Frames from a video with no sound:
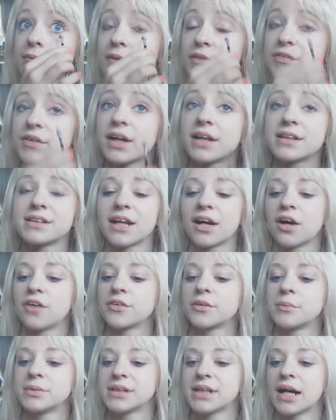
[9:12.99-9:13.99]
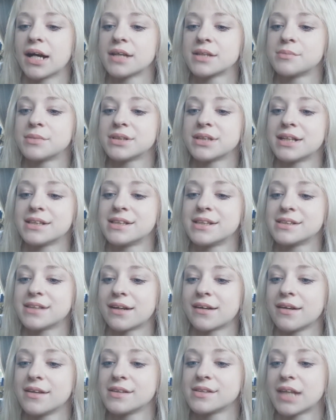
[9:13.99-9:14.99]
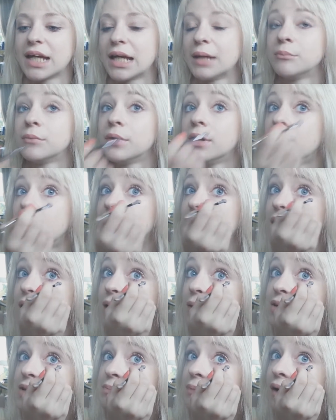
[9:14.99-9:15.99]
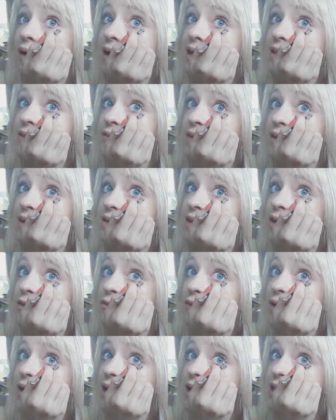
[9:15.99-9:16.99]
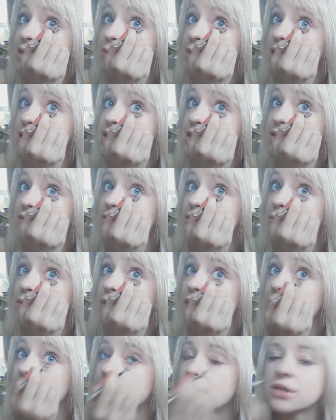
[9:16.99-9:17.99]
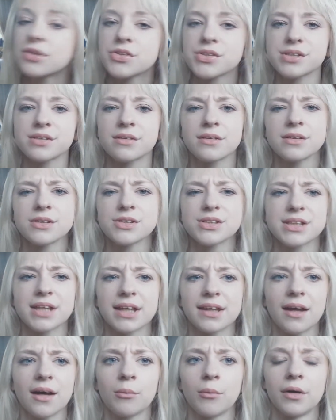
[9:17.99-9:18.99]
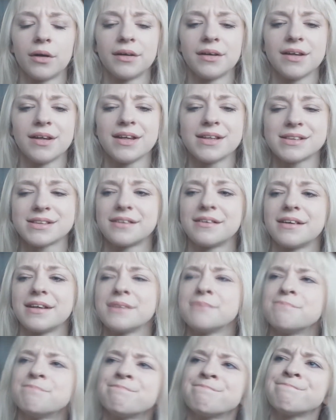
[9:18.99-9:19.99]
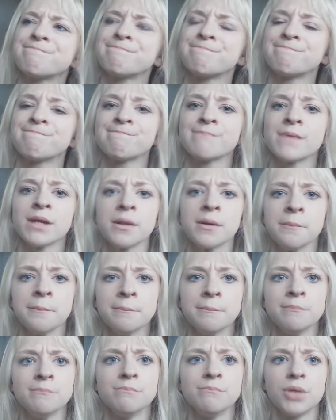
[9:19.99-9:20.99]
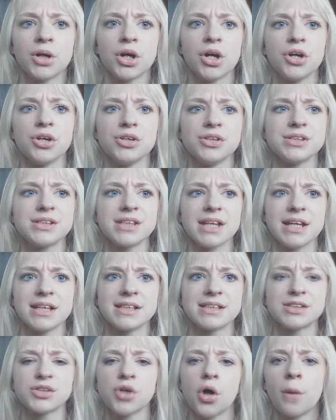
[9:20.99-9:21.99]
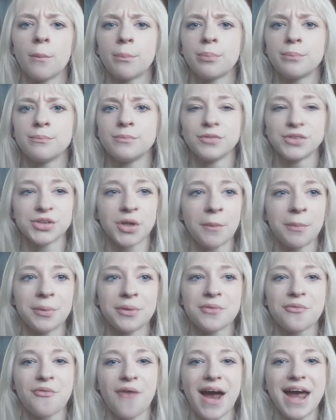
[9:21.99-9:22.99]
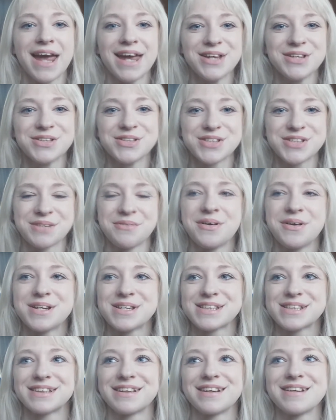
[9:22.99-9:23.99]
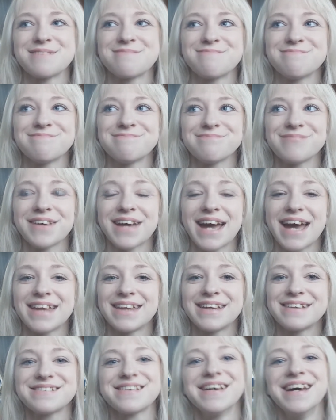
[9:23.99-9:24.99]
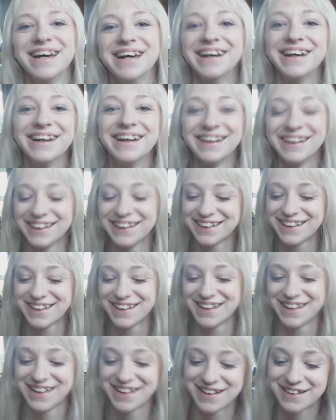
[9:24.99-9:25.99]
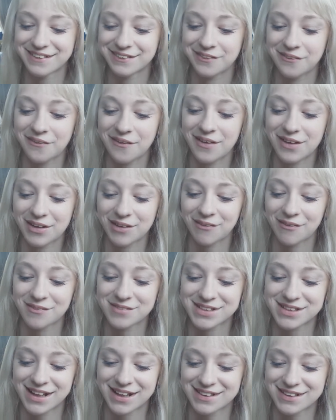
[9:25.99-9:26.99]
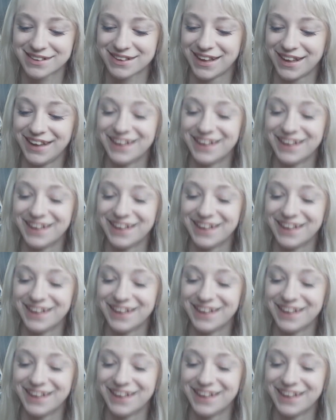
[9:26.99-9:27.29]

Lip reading: I think I take after my dad, because my dad's exactly the same. He always buys things that are really expensive, and we're like, why don't you just get that one? And he's like, because it's top of the range. And we're just like, okay then. No arguing with Dad.